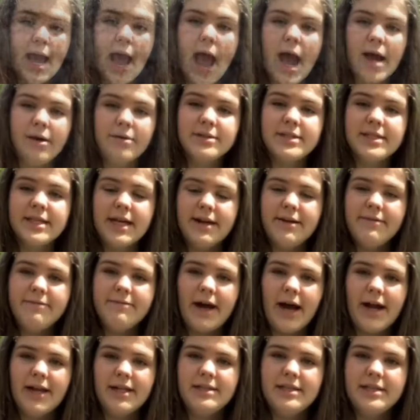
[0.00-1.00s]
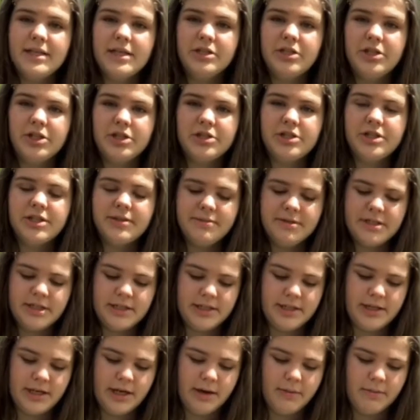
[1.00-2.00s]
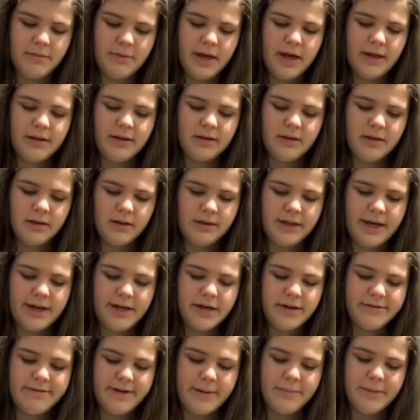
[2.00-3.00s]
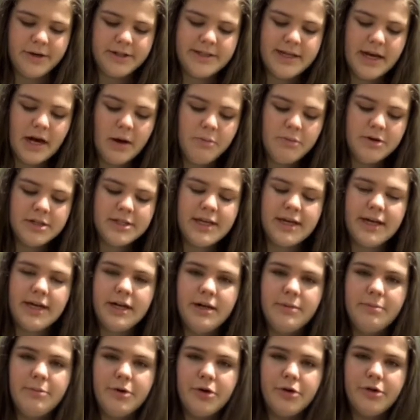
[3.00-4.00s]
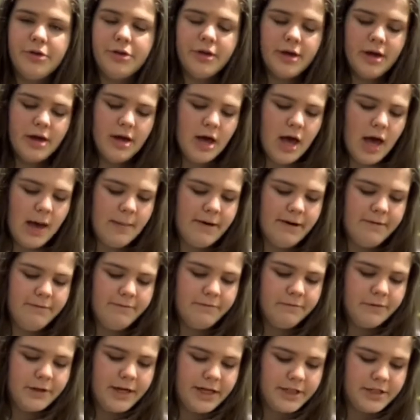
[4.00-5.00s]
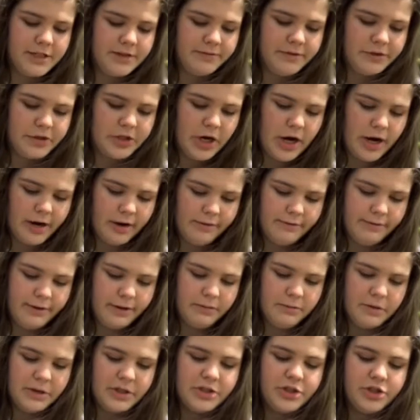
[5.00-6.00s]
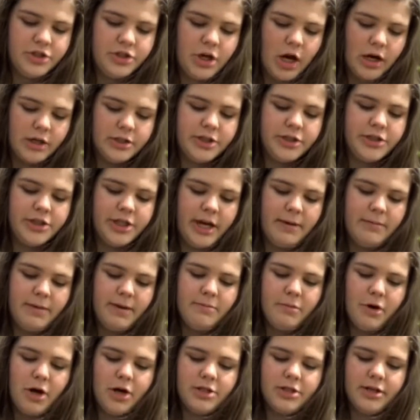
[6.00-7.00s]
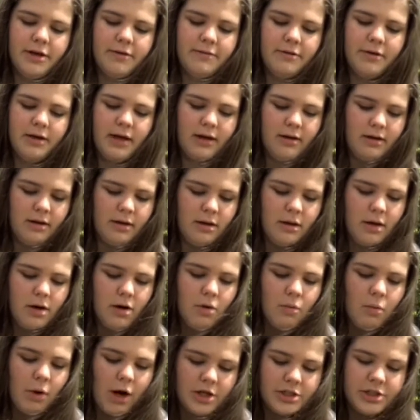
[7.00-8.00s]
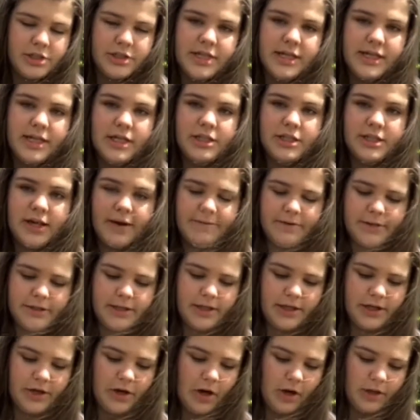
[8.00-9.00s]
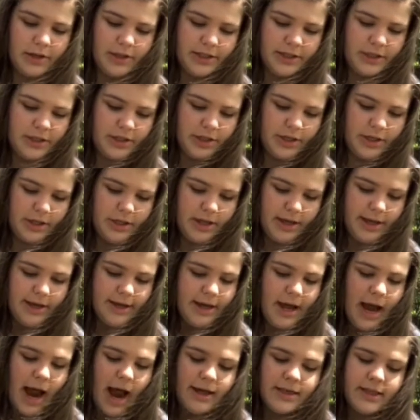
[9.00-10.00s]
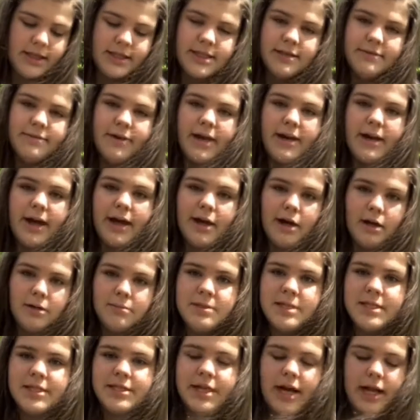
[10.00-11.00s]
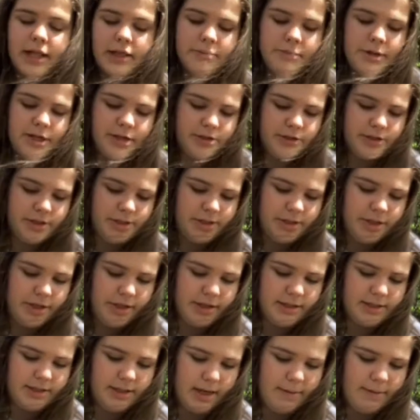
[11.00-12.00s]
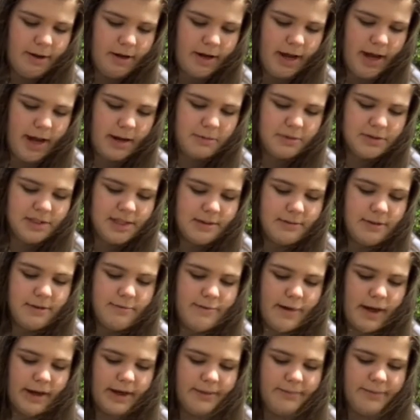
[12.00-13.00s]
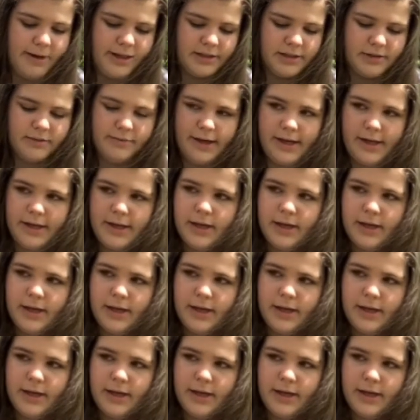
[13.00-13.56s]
was then invited to the Children's Museum in late November to help present at a booth about nature photography with Dr. Jamie March of Washington and Jefferson College. At this event, I helped teach elementary students about animals that were found in Pennsylvania.